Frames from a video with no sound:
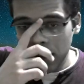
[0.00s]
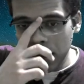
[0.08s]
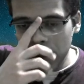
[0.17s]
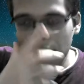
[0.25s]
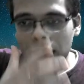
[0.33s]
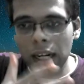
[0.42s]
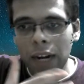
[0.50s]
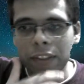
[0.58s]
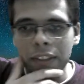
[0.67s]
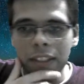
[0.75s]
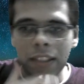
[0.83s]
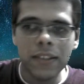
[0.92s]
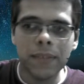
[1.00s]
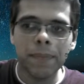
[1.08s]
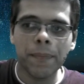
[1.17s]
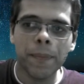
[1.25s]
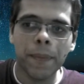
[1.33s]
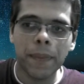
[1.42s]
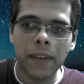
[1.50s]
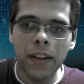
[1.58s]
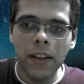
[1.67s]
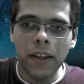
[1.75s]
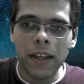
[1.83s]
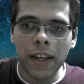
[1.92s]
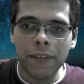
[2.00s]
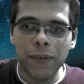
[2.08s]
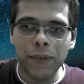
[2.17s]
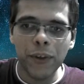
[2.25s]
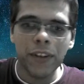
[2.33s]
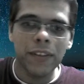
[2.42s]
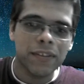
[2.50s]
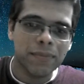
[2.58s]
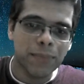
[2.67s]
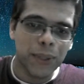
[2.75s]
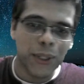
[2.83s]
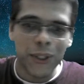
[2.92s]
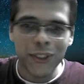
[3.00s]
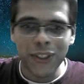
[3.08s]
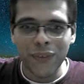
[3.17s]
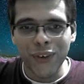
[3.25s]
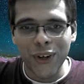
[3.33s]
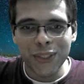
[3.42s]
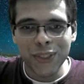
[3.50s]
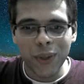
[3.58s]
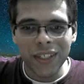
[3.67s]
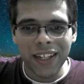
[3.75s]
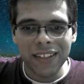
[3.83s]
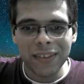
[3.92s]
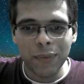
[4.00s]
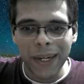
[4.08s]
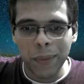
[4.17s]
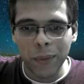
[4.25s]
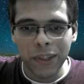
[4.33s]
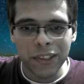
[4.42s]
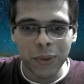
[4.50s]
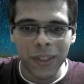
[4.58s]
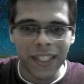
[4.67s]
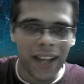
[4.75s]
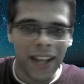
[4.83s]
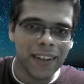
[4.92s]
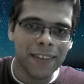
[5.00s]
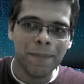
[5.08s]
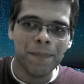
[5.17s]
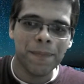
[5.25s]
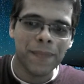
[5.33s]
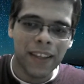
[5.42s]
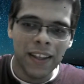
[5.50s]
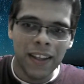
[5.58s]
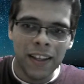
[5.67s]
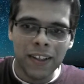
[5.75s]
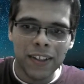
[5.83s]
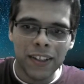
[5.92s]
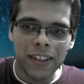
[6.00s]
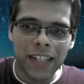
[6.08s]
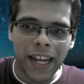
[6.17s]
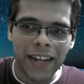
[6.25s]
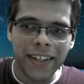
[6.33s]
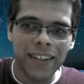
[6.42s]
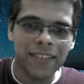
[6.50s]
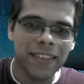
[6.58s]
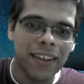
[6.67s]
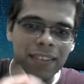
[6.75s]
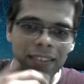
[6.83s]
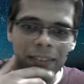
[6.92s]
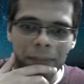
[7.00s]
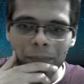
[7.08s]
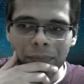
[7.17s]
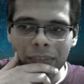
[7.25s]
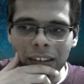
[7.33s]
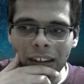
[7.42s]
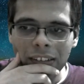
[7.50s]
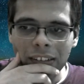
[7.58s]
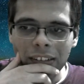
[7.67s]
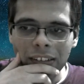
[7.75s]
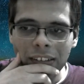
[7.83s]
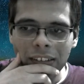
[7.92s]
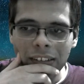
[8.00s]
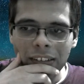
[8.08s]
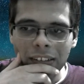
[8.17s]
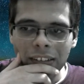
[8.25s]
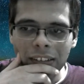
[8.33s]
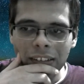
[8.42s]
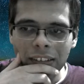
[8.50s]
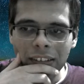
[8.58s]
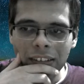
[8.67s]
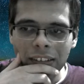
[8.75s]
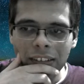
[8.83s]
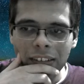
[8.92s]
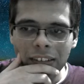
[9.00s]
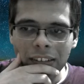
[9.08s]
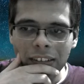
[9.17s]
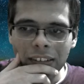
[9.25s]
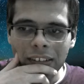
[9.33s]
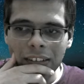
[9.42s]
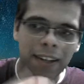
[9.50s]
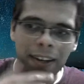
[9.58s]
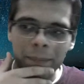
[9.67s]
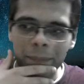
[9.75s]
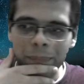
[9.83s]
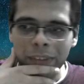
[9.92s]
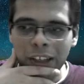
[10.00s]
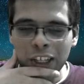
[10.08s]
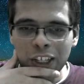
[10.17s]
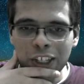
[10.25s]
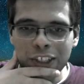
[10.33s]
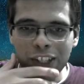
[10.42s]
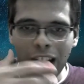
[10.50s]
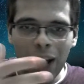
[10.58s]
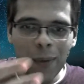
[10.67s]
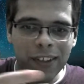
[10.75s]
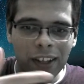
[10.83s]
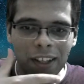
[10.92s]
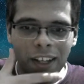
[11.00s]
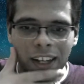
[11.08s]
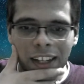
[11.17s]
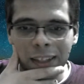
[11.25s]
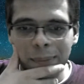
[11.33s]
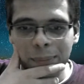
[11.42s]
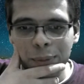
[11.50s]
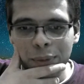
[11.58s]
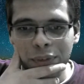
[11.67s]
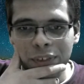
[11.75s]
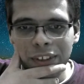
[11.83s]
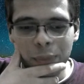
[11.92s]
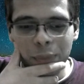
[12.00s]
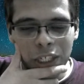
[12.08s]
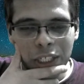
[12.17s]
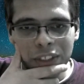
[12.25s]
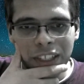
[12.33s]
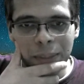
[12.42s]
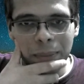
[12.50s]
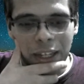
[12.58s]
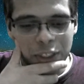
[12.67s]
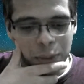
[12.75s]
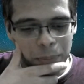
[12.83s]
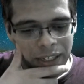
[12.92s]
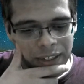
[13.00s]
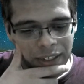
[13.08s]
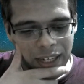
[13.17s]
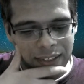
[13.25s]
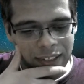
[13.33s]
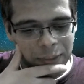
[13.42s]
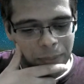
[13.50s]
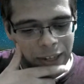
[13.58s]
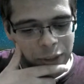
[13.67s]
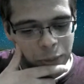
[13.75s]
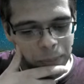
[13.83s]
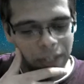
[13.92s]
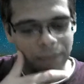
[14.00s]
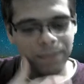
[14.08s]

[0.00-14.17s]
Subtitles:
After this, f4, because of course what else, white wants to attack. Knight d6, threatening the bishop, bishop d3. So now it's another move. What do you think black should play here, guys? It's black to play.